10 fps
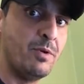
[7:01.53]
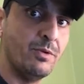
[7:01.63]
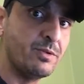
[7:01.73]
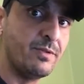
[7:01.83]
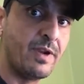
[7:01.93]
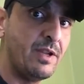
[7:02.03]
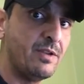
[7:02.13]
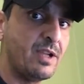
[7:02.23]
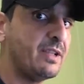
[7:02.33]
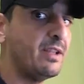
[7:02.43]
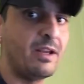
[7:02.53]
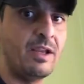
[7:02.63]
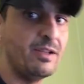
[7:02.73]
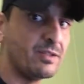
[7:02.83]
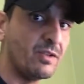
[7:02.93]
hosting, right? You can get
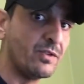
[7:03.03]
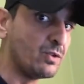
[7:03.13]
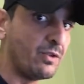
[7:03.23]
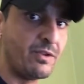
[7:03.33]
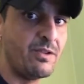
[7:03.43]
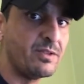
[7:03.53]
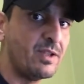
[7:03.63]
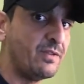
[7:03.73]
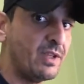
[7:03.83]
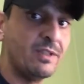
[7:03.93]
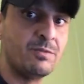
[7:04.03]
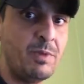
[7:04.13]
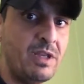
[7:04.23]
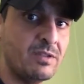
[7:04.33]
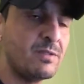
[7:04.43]
dedicated servers, all that other stuff. You can get
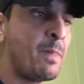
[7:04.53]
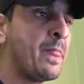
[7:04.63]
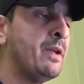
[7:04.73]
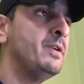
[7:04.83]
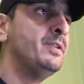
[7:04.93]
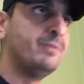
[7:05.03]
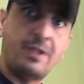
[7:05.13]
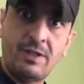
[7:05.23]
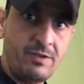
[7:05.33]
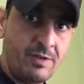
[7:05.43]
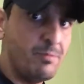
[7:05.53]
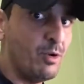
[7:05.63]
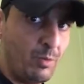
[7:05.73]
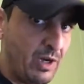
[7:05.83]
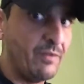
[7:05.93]
space, and then you can
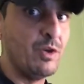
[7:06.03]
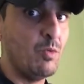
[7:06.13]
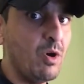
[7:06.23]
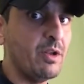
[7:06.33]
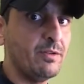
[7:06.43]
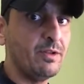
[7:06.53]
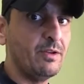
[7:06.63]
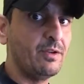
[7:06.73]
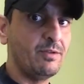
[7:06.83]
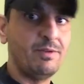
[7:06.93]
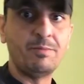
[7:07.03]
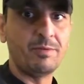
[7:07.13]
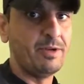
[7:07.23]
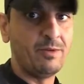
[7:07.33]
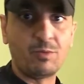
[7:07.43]
build whatever you want. You can
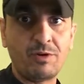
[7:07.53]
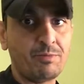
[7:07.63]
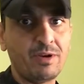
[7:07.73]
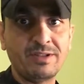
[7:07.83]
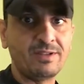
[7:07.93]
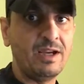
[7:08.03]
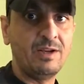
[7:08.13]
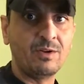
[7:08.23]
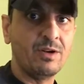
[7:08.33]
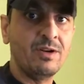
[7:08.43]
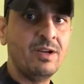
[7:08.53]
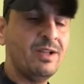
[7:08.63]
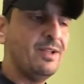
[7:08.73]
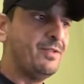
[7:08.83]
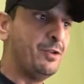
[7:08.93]
implement a WordPress site, or
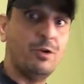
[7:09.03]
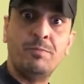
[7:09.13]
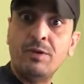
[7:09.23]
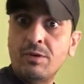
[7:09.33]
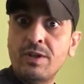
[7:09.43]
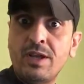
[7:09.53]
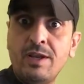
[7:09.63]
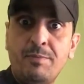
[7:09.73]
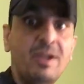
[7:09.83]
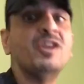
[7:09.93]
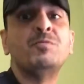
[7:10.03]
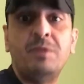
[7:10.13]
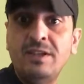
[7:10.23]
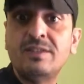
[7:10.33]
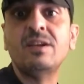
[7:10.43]
build a
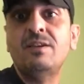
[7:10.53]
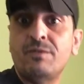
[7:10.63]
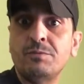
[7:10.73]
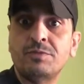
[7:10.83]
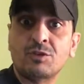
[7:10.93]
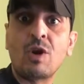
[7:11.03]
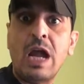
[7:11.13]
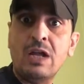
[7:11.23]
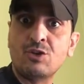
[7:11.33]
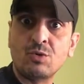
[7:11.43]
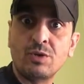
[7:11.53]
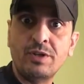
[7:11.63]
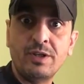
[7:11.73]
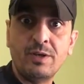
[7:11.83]
PHP site from scratch, or